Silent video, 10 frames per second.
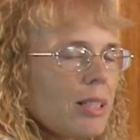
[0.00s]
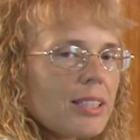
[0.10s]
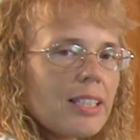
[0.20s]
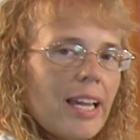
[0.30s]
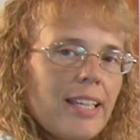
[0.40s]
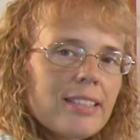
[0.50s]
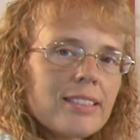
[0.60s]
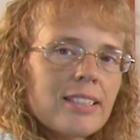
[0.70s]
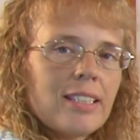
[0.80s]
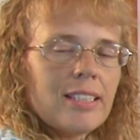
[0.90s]
bills and 8
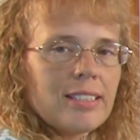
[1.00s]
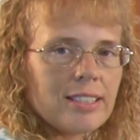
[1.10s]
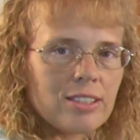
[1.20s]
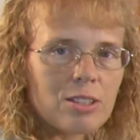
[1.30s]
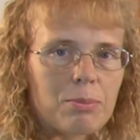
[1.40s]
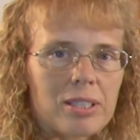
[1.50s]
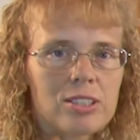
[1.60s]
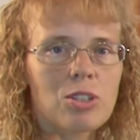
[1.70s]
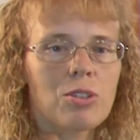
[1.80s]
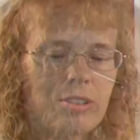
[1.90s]
$10
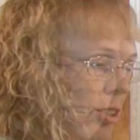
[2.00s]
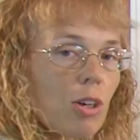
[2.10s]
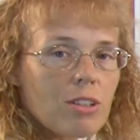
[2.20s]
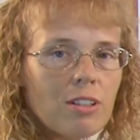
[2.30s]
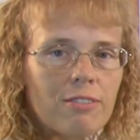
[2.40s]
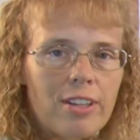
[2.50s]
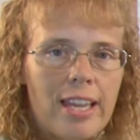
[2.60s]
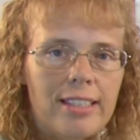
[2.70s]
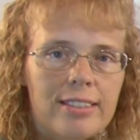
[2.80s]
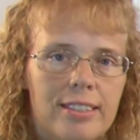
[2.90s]
bills, or a total of
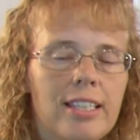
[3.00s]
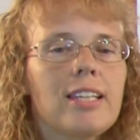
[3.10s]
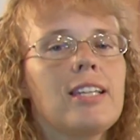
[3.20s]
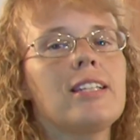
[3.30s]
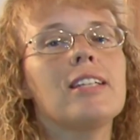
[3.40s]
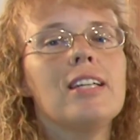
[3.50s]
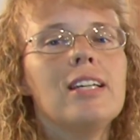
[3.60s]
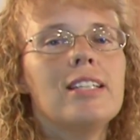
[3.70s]
18